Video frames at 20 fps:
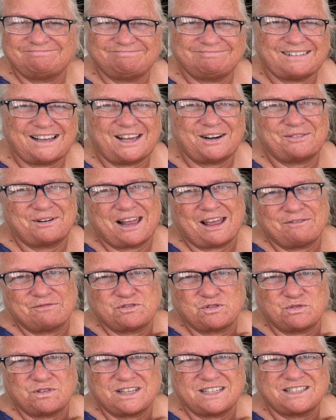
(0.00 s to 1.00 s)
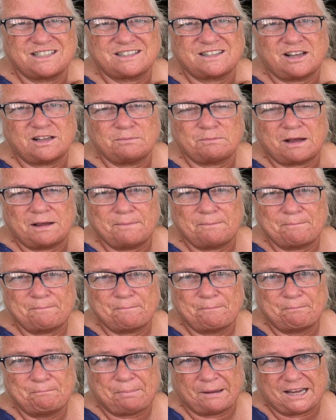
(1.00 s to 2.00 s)
have to. This is not my
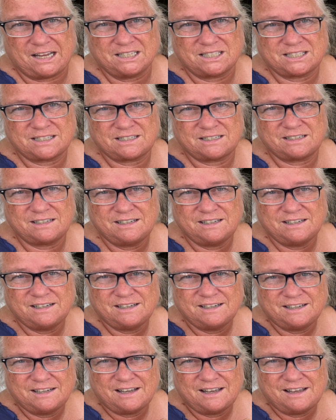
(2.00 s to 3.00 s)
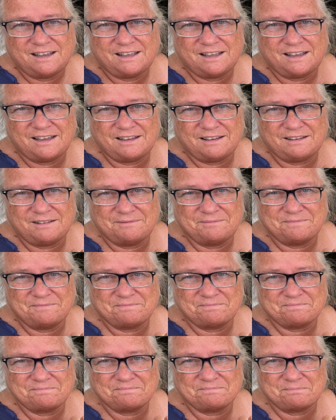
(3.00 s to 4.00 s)
biggest
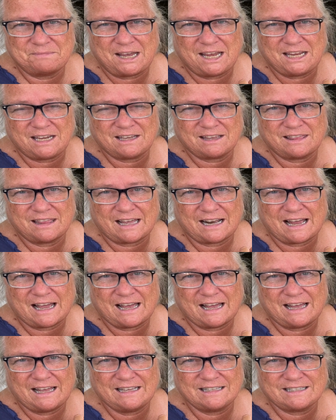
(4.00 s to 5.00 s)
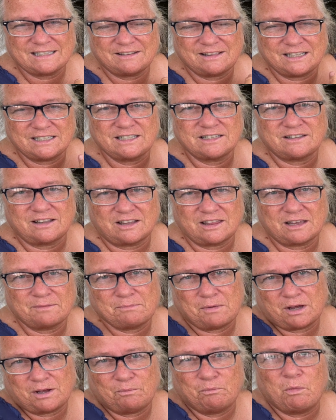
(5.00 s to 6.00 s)
make that has. This is not the
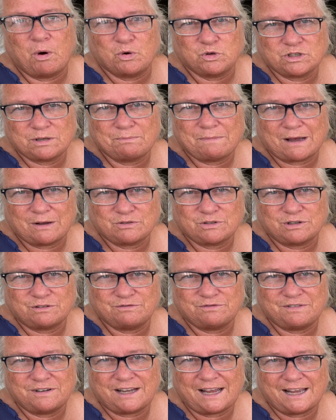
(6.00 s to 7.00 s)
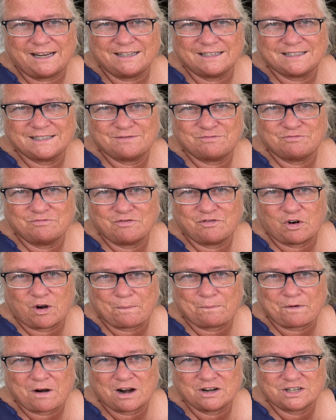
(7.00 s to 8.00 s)
most amount of ends for a
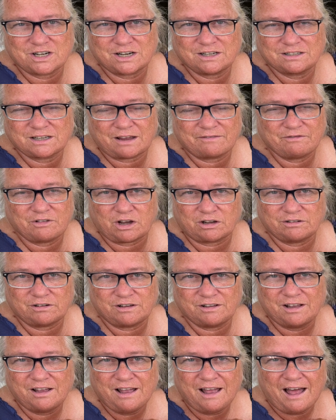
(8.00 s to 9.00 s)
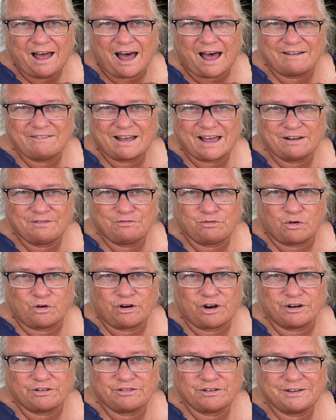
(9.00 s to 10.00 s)
project. I've had
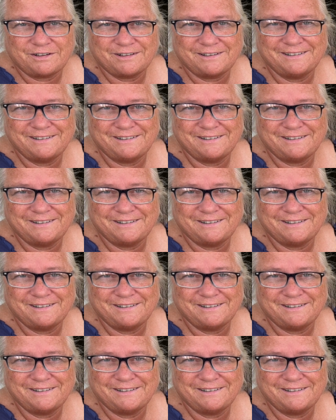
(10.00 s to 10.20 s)
400.